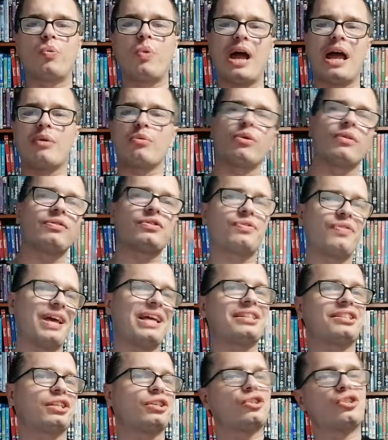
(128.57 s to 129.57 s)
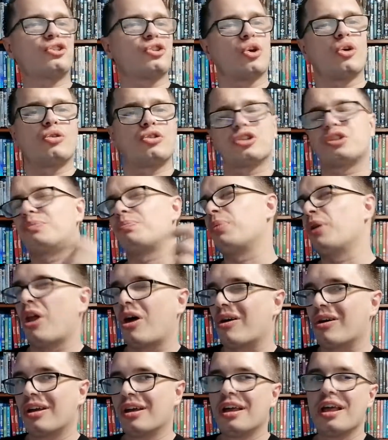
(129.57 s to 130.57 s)
werewolves versus soldiers
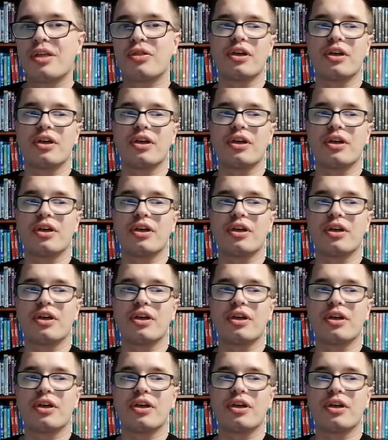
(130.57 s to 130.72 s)
plot